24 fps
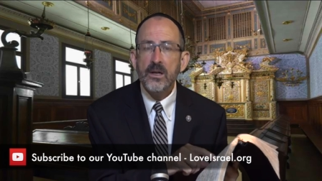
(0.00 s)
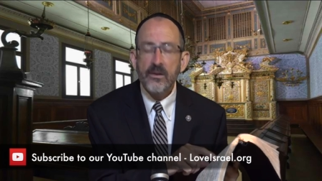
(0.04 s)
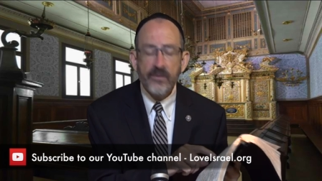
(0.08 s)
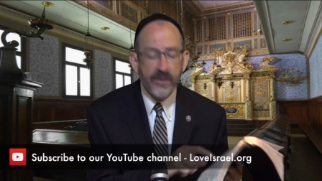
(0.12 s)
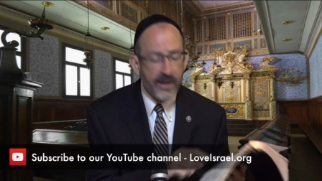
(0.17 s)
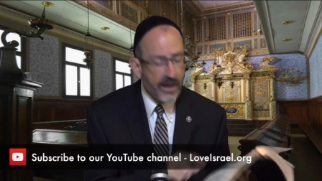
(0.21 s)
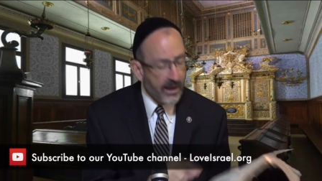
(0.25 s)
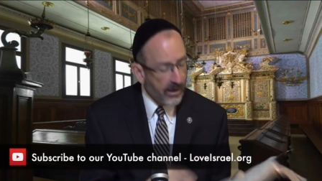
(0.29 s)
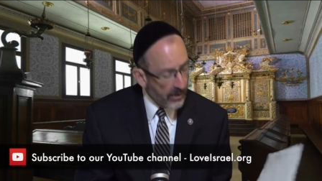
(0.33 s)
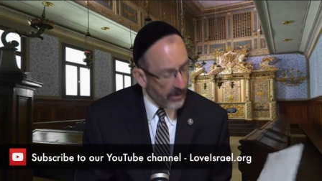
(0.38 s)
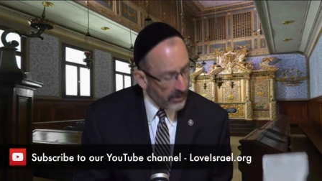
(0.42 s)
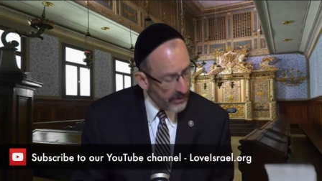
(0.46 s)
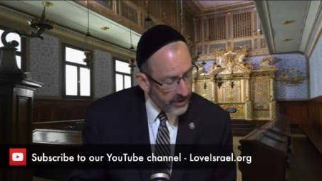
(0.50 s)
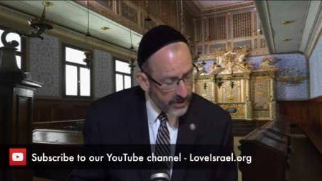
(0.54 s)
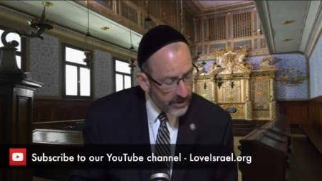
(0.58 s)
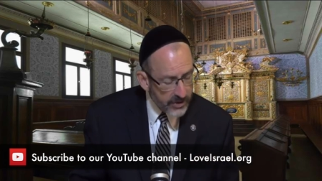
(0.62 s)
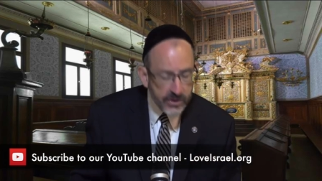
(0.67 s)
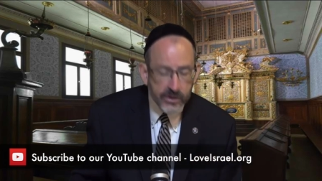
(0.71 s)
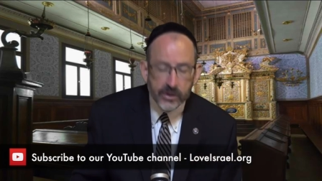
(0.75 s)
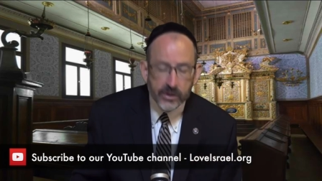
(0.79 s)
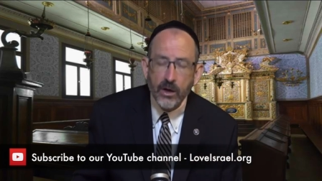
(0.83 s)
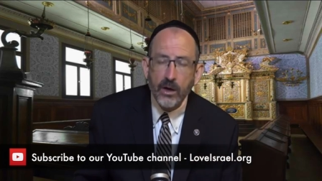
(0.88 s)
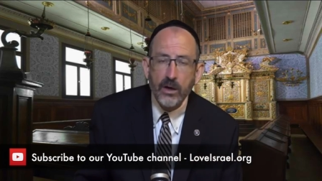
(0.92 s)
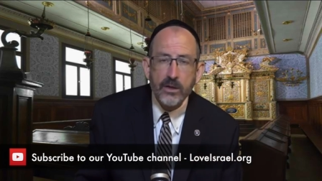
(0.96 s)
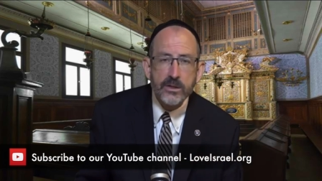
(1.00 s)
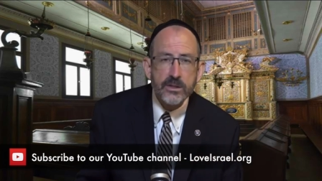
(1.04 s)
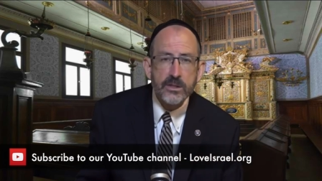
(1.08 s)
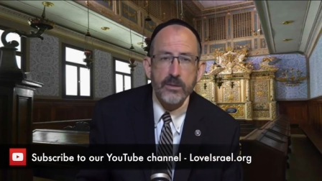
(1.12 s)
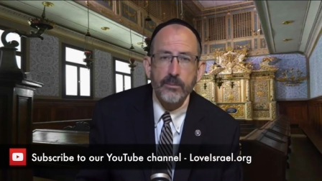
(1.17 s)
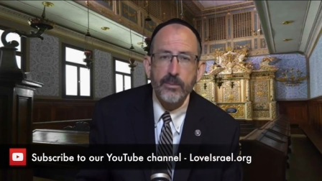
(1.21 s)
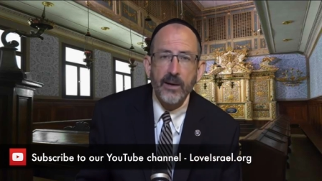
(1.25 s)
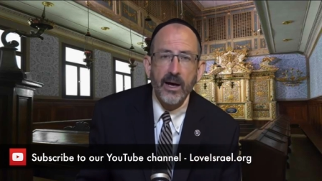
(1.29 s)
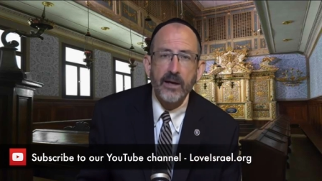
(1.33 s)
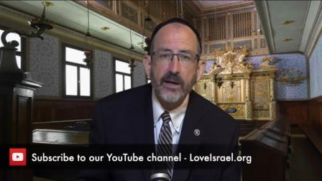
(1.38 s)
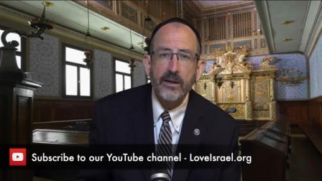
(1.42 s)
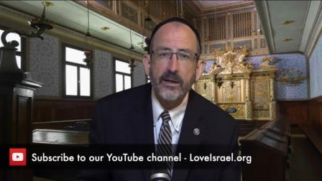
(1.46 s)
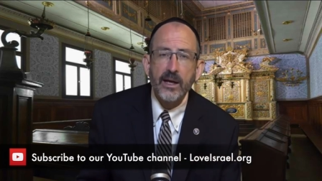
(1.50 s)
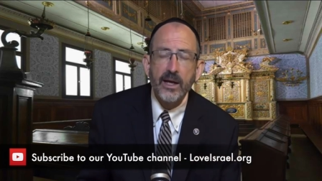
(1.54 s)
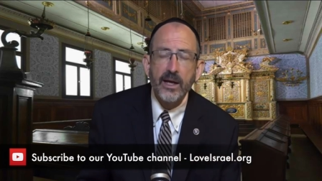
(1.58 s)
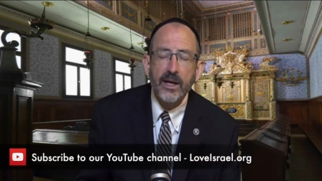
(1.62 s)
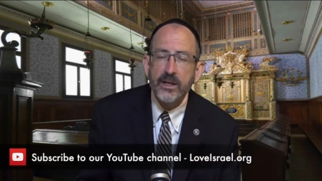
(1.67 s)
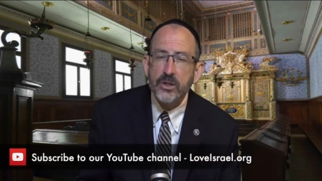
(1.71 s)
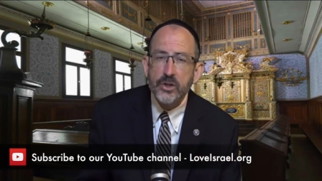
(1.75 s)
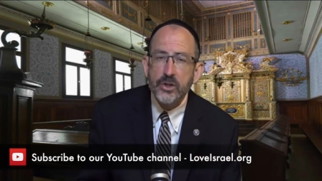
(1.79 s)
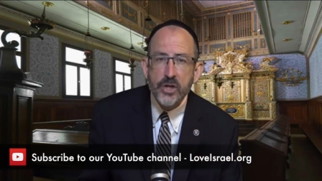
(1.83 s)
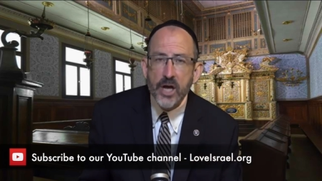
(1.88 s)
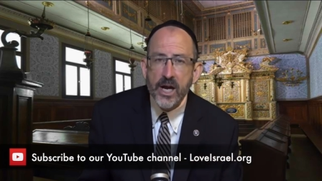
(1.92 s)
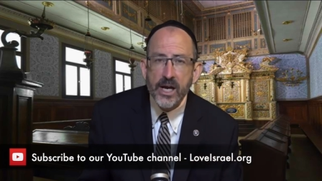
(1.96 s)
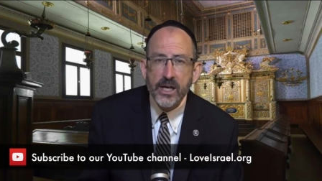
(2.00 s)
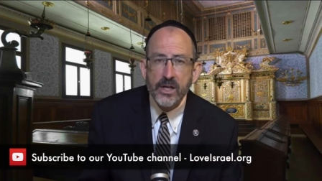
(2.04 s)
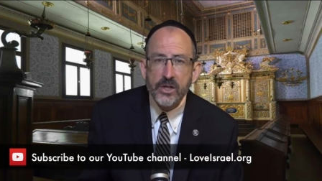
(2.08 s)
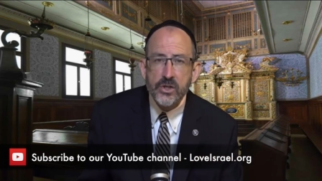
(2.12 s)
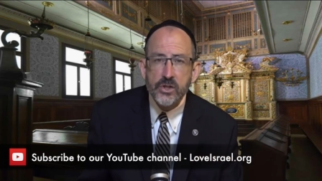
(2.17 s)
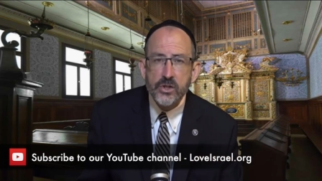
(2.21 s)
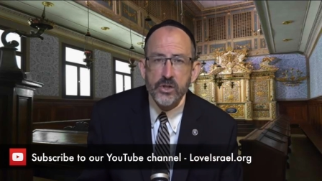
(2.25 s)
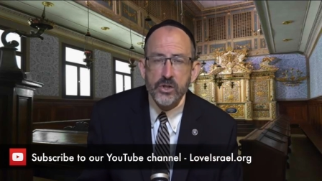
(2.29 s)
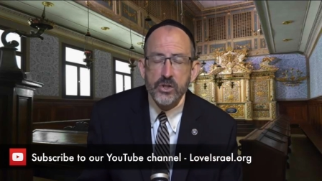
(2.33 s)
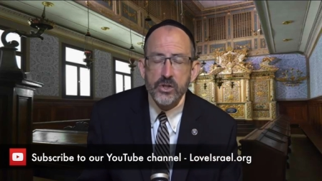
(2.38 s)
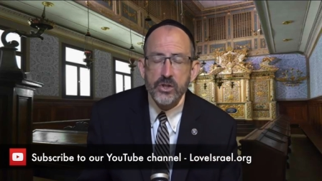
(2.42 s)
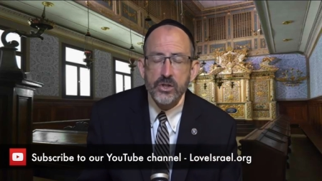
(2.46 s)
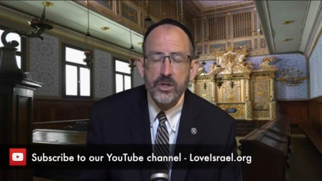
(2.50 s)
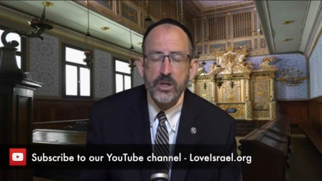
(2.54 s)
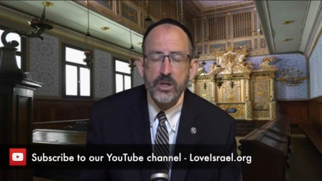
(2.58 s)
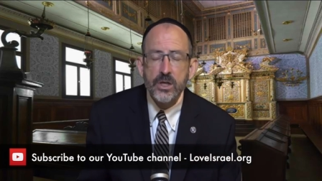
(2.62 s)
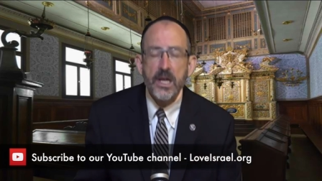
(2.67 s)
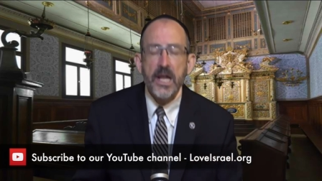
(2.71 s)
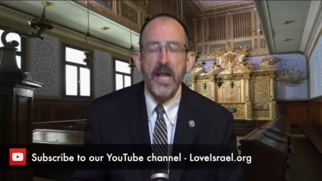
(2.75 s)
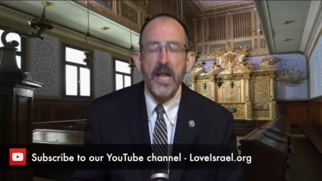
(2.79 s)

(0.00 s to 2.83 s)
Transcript: Now, this talks about a change,